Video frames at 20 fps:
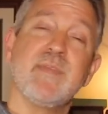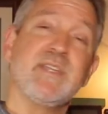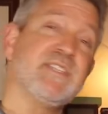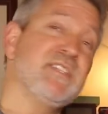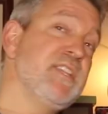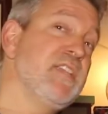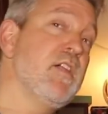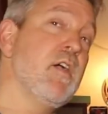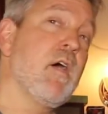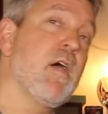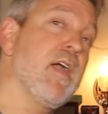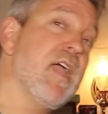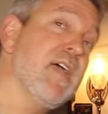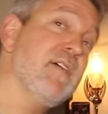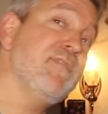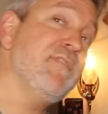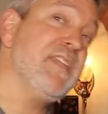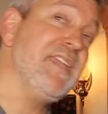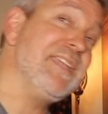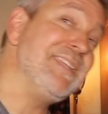That's
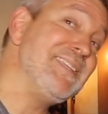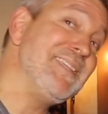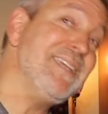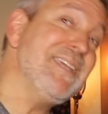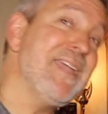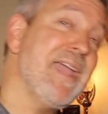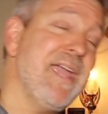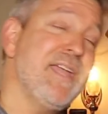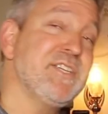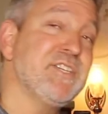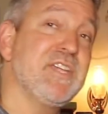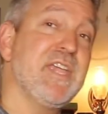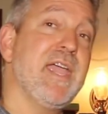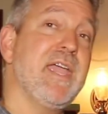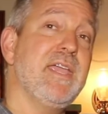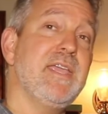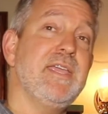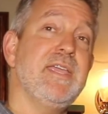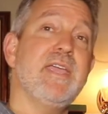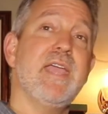
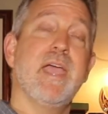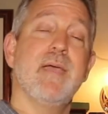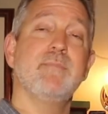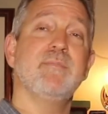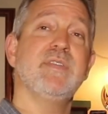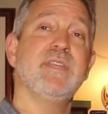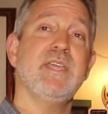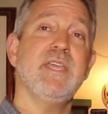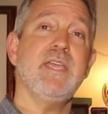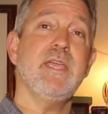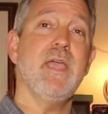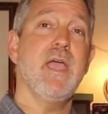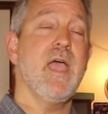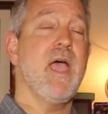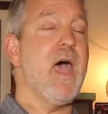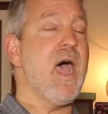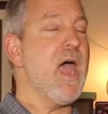DrFethke MD.